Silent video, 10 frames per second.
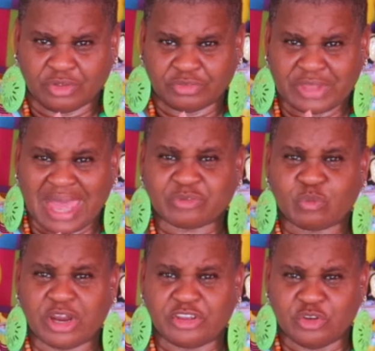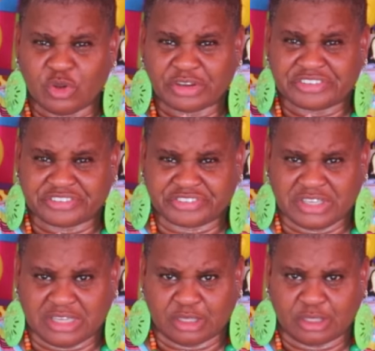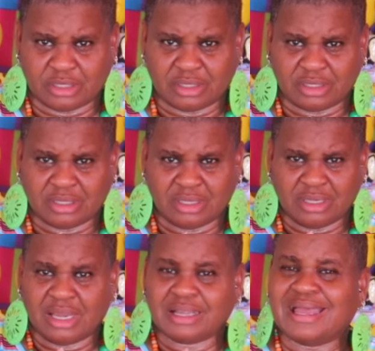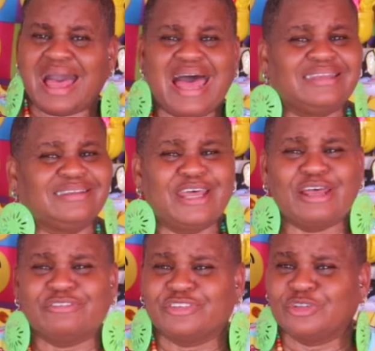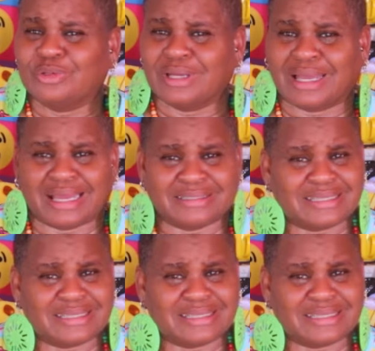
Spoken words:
That's where you're going to see. God loves you guys.